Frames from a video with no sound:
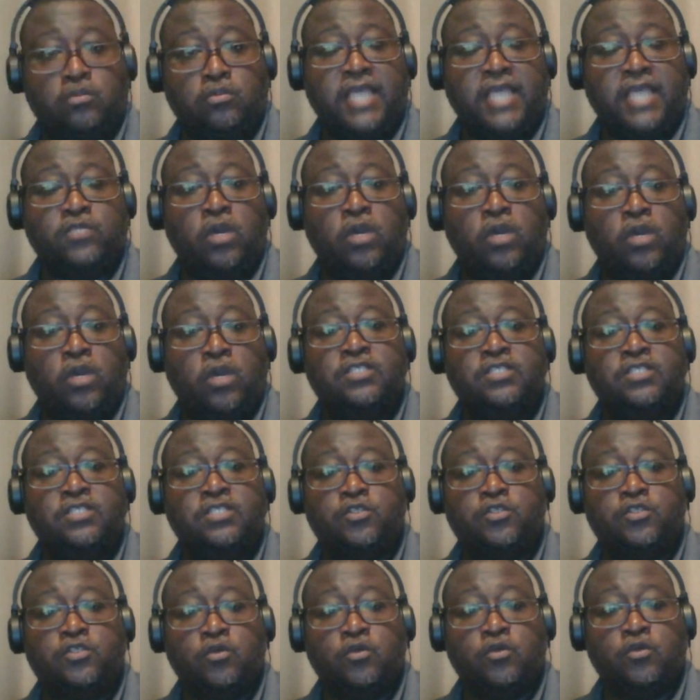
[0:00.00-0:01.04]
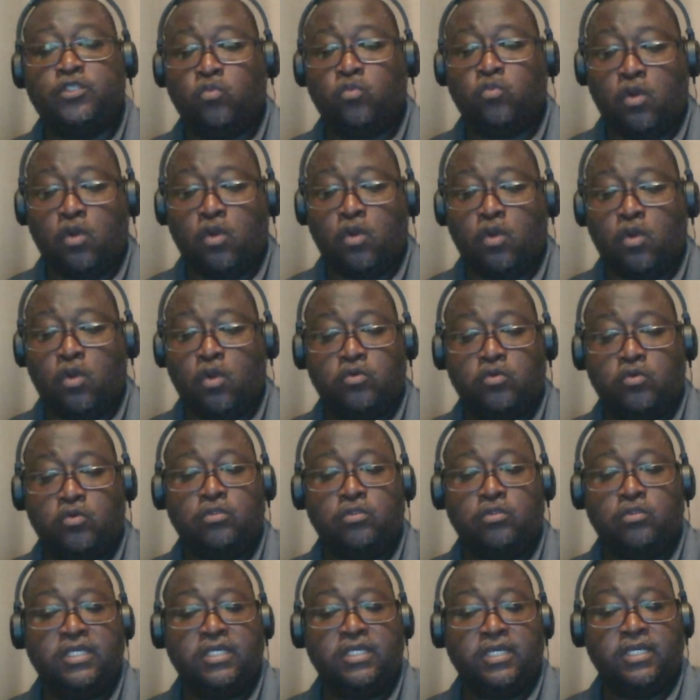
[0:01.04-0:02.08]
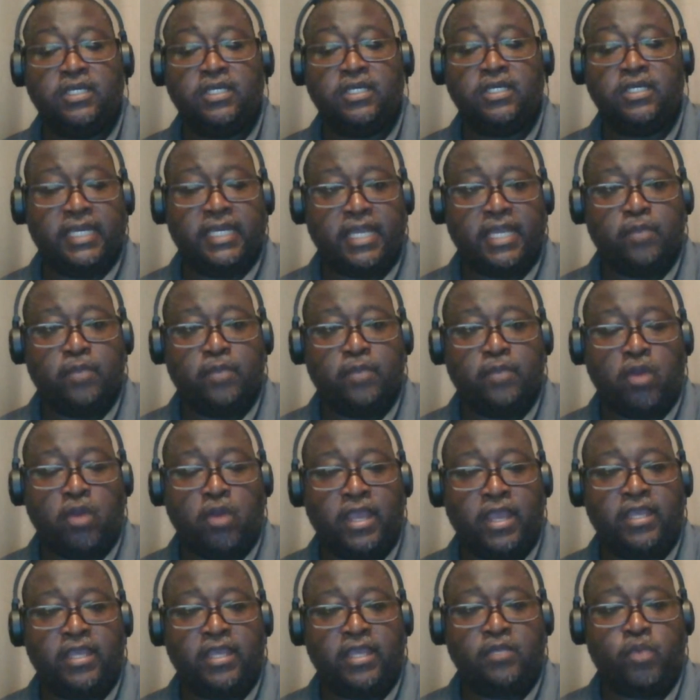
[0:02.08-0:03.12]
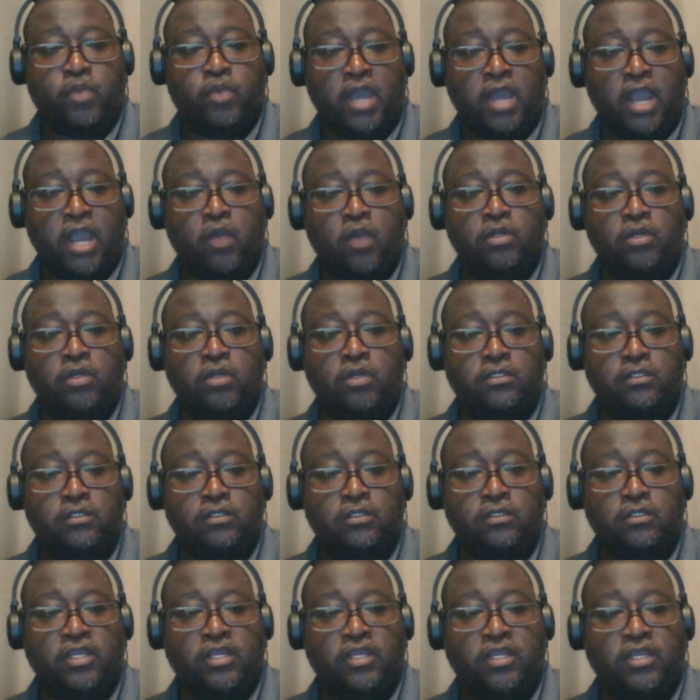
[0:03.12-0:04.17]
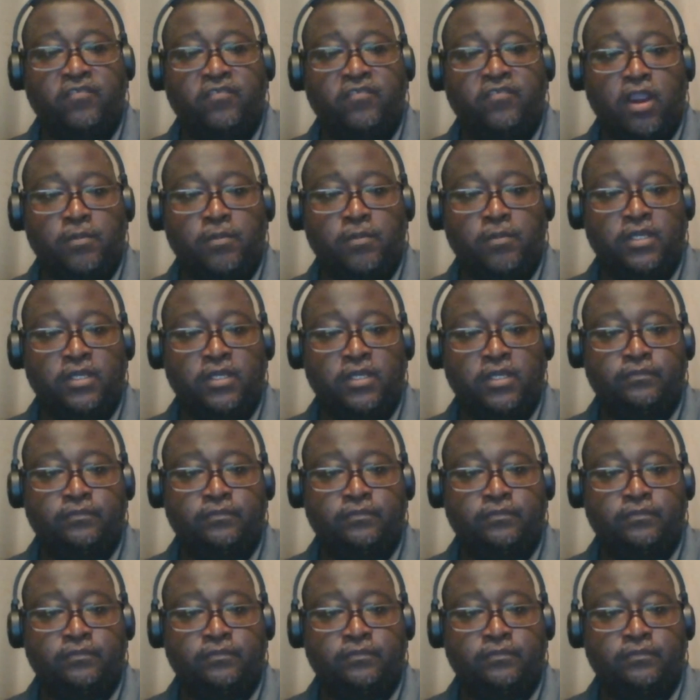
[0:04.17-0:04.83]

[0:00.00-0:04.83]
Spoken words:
as well as the student's role in a brain-powered learning environment?